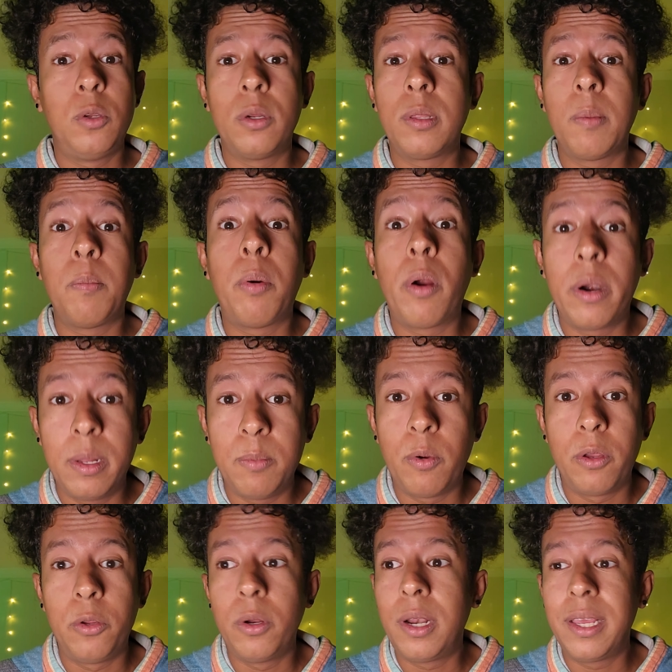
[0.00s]
you're the party
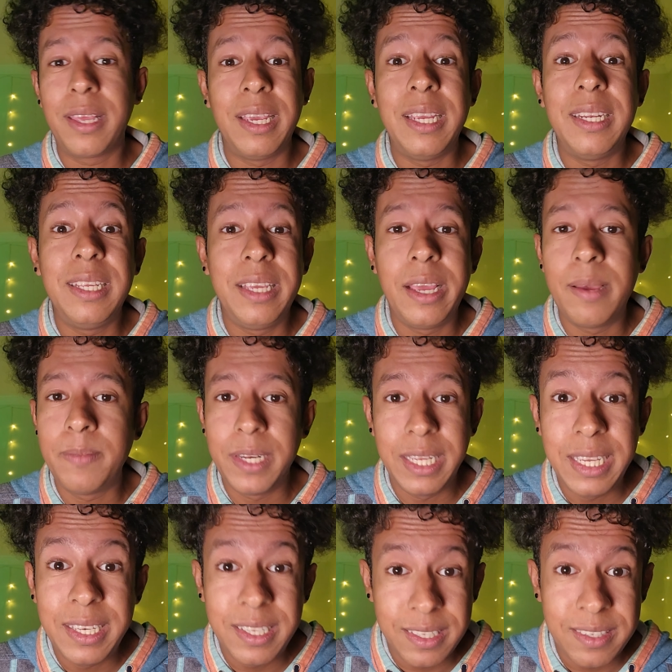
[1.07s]
boy, you're like an E D M and
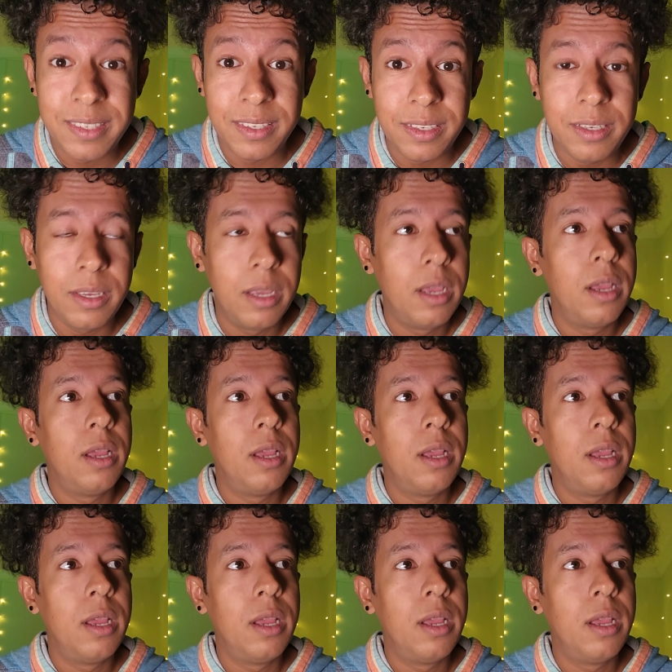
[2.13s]
E D C,